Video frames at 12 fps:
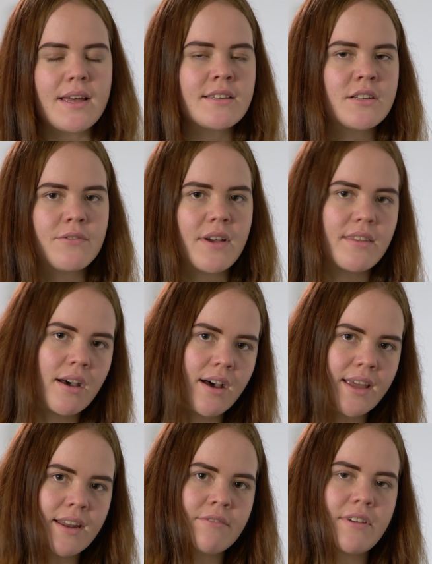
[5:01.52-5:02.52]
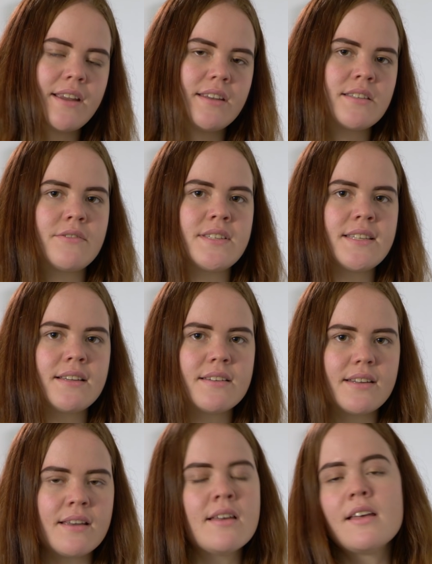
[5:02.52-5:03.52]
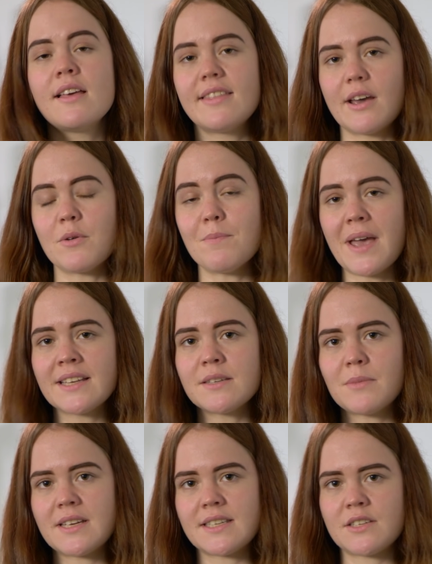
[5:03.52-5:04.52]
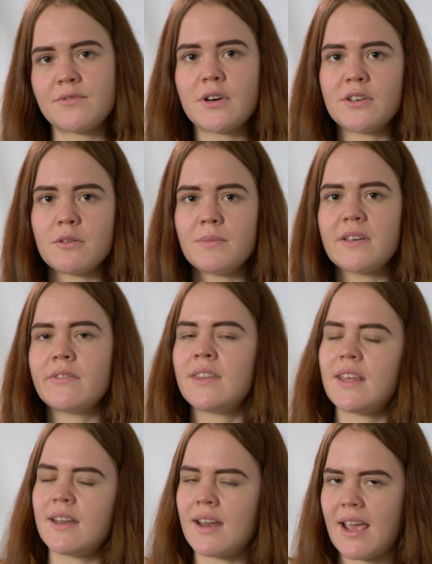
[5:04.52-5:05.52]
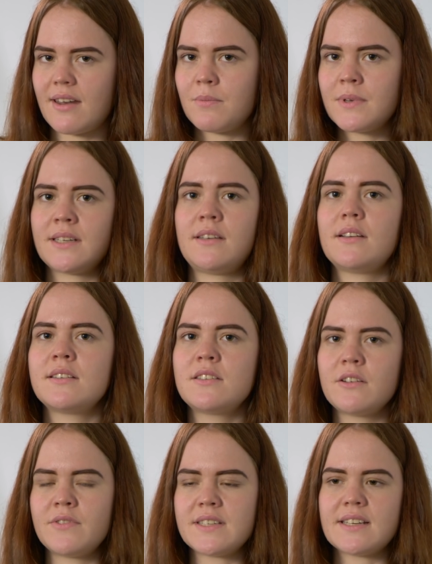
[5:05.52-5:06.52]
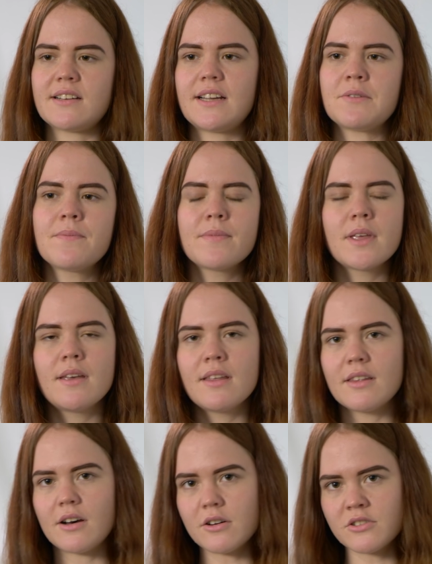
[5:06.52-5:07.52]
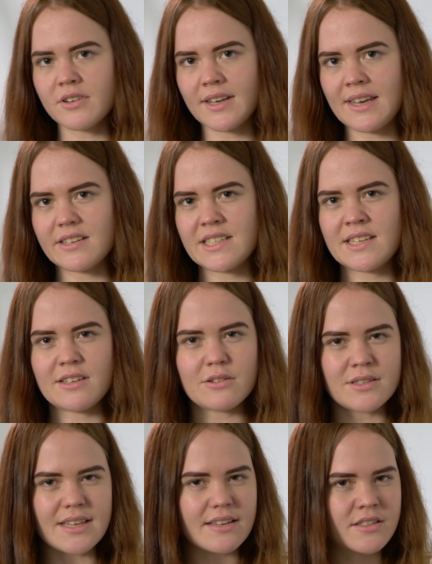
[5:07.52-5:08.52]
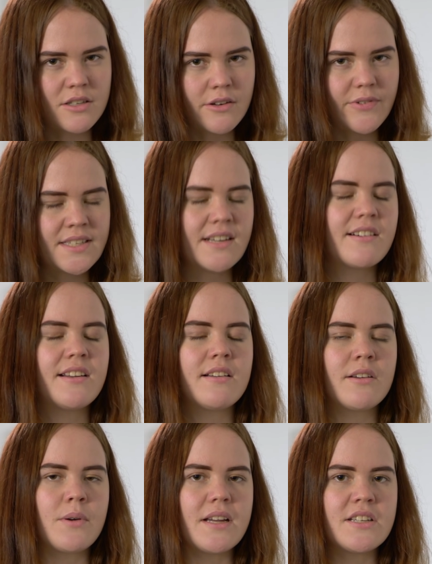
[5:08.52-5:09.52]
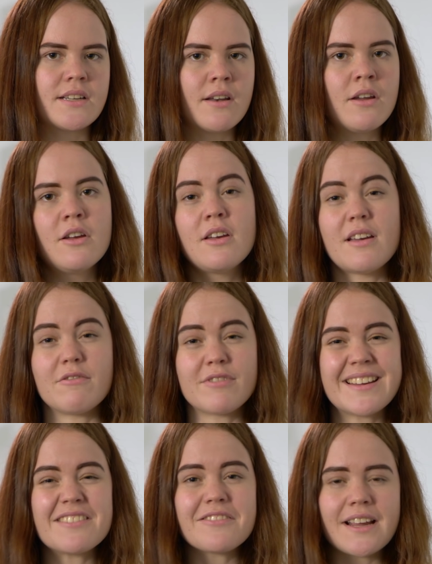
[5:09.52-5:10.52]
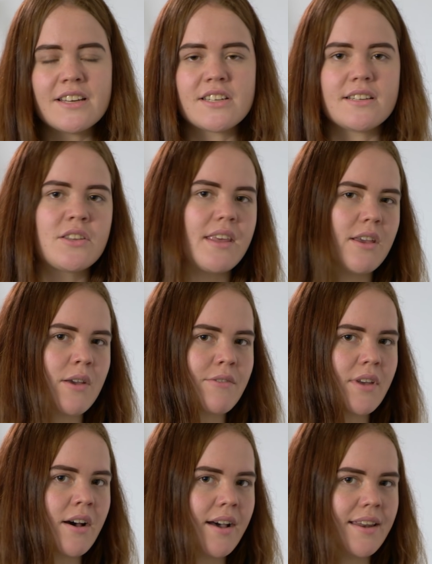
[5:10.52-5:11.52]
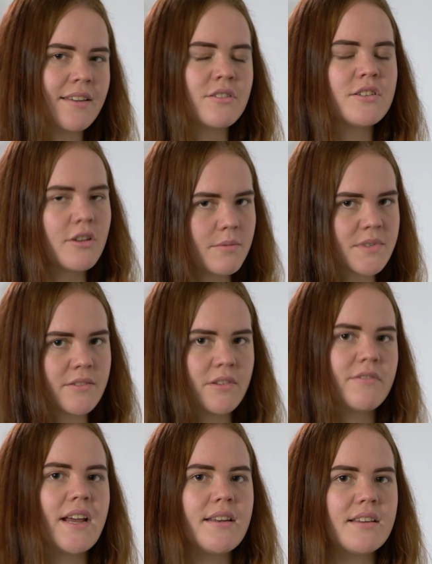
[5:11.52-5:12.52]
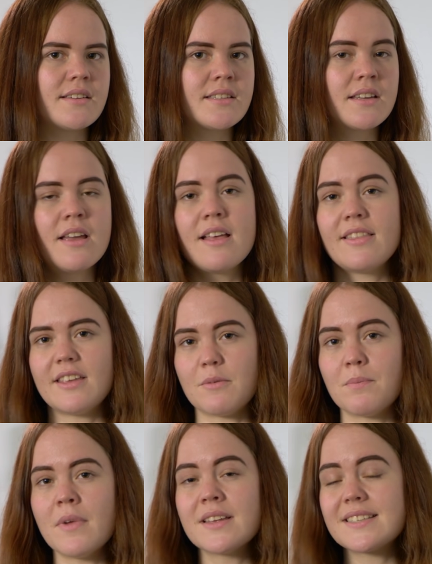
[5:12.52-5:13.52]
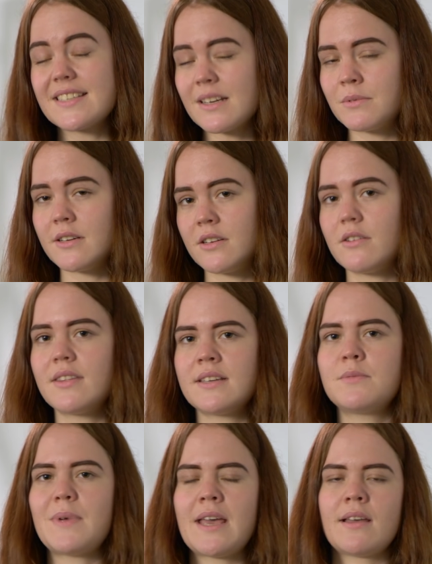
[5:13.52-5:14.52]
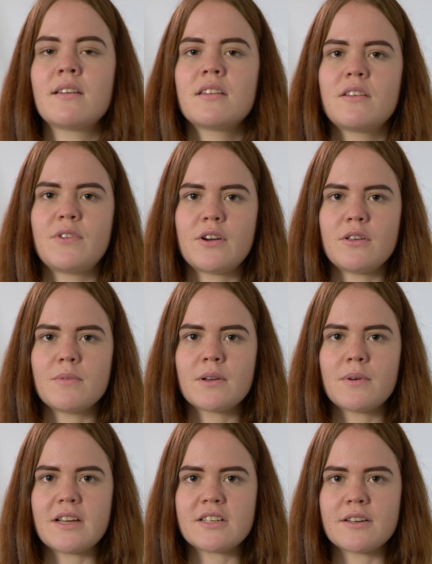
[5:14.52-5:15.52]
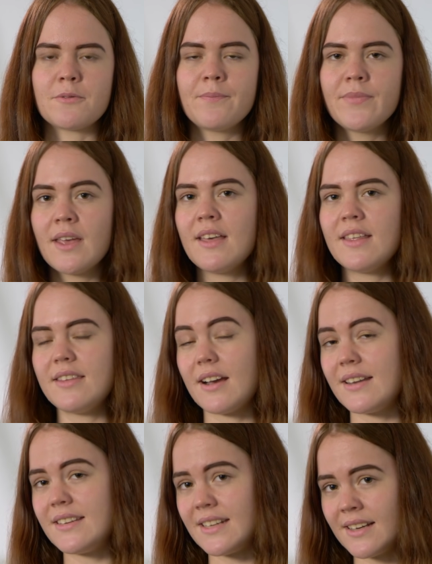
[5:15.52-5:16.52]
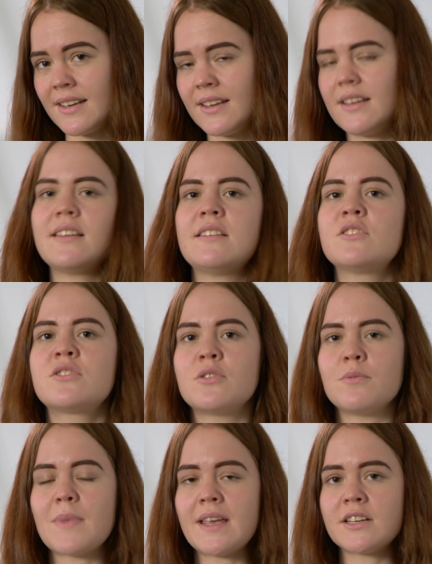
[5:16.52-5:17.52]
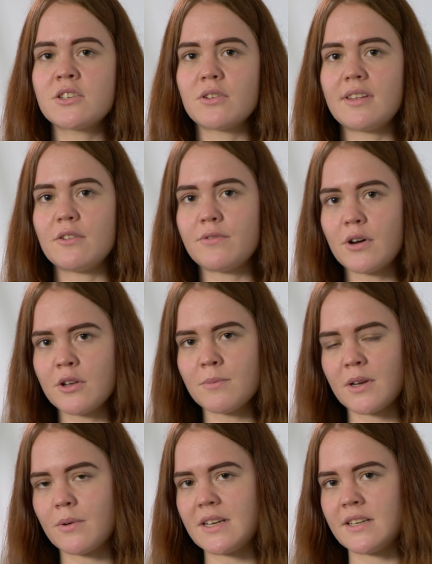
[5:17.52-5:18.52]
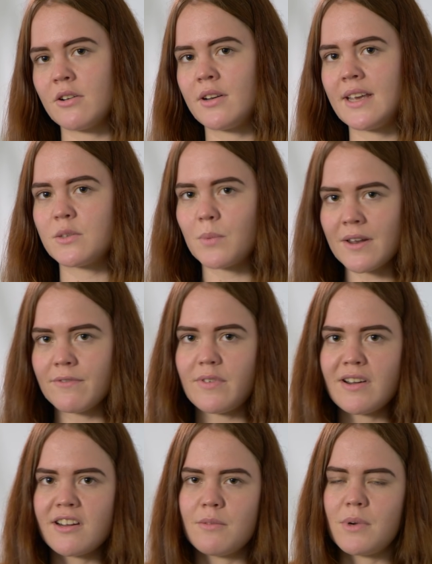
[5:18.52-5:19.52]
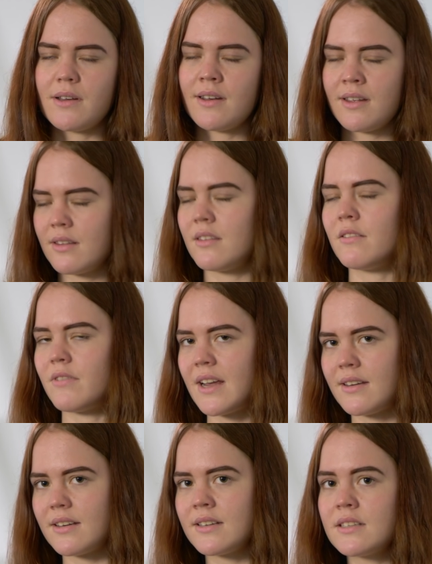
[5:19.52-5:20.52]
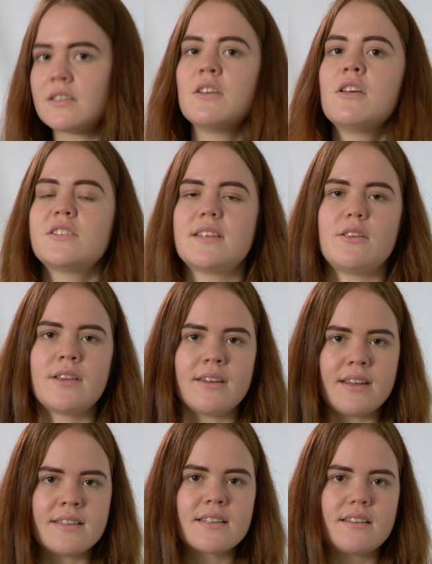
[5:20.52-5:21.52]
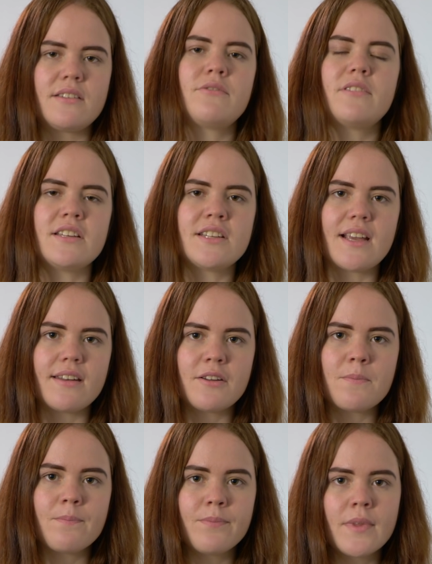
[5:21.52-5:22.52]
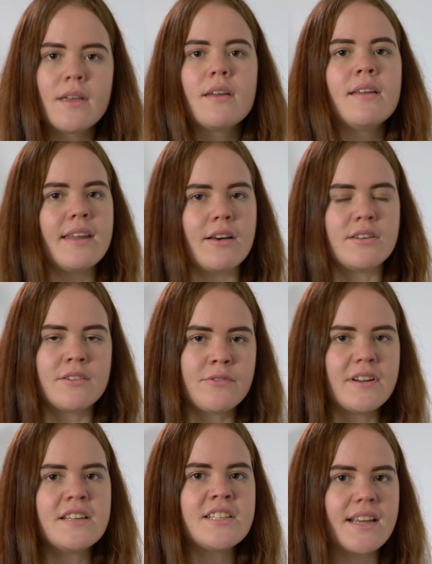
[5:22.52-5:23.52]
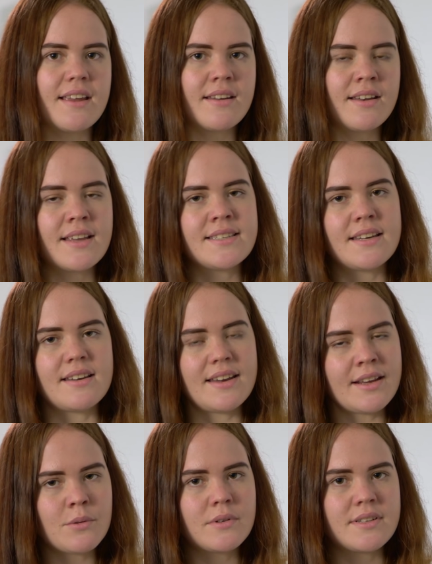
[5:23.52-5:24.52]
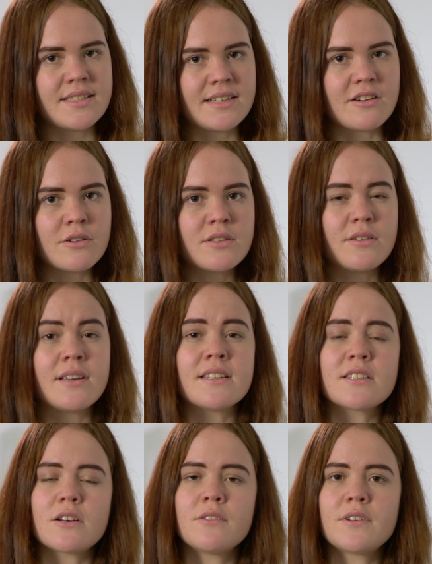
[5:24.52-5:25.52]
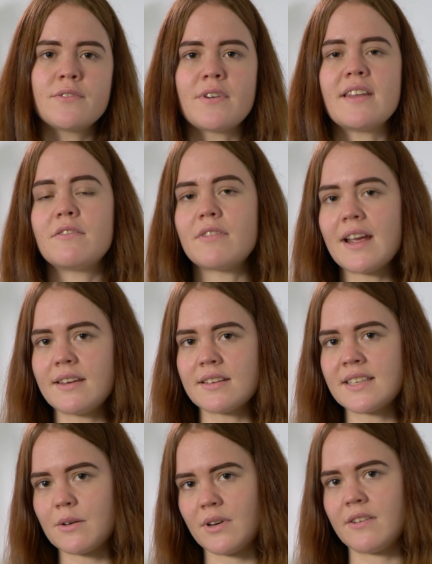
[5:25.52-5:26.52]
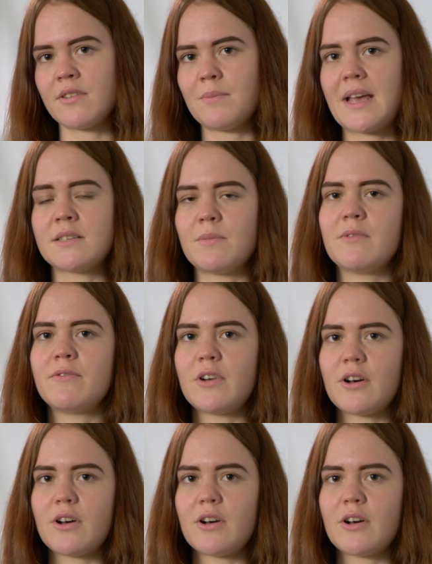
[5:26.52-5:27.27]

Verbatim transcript: ask you to find the height and radius of a cylinder that would maximize its volume given that it had a particular surface area. The whole trick here is to use that surface area equation and rearrange it so that you have the height in terms of the radius. Then substitute this back into the volume equation. The idea is to make sure that your volume equation only has one variable in it, the radius, so that you can easily differentiate it. Now differentiate it and set it equal to zero so you can solve to find the radius that would give the maximum